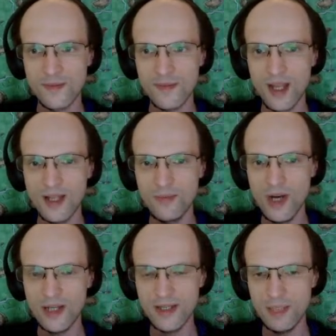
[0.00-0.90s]
at
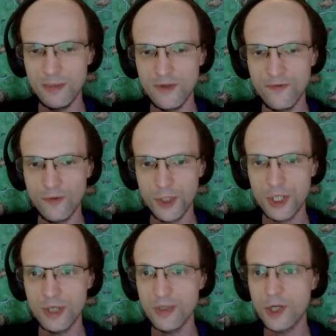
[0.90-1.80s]
Mate's
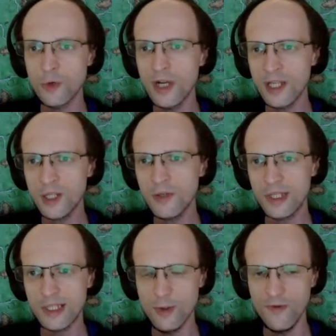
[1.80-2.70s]
misfortune. But credit to the
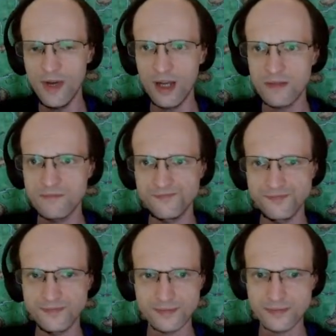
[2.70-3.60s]
Slovak.
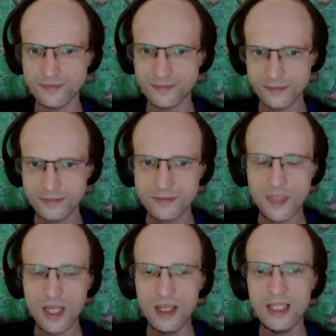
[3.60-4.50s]

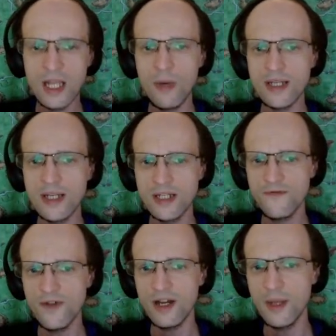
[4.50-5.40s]
He's now
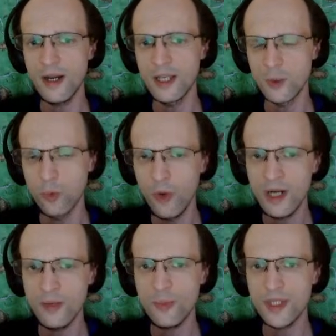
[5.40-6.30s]
identified that
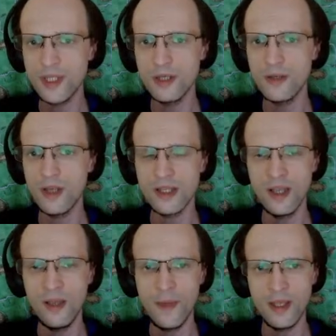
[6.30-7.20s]

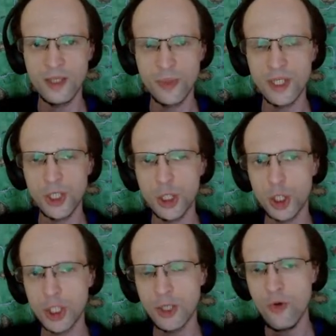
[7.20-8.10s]
his position is
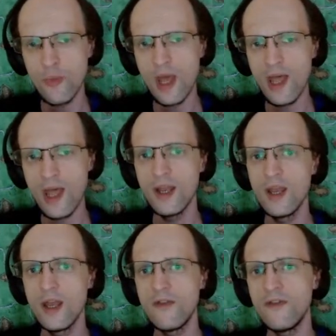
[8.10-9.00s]
so bad
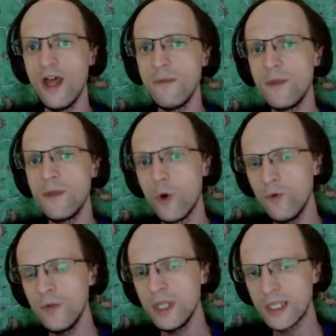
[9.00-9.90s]
that the
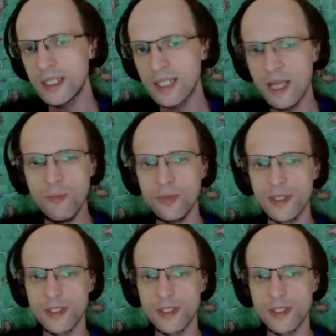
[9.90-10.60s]
only semblance